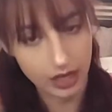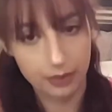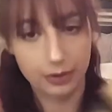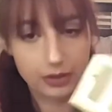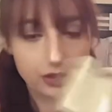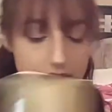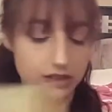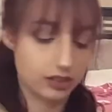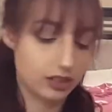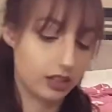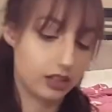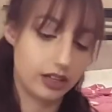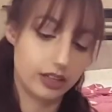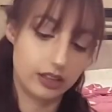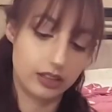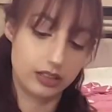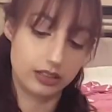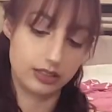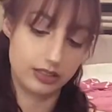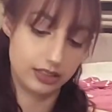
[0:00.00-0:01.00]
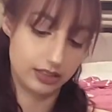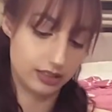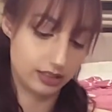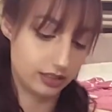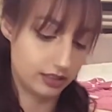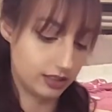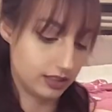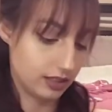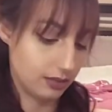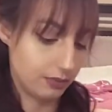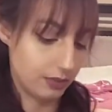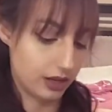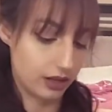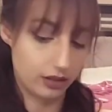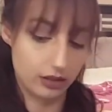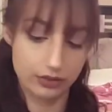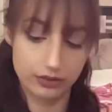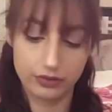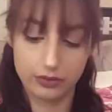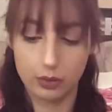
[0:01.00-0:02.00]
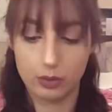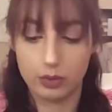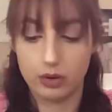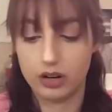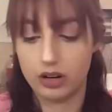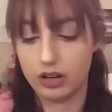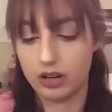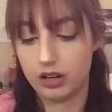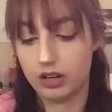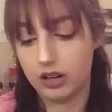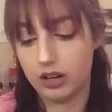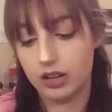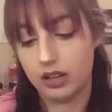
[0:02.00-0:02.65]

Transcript: personally like the consistency better for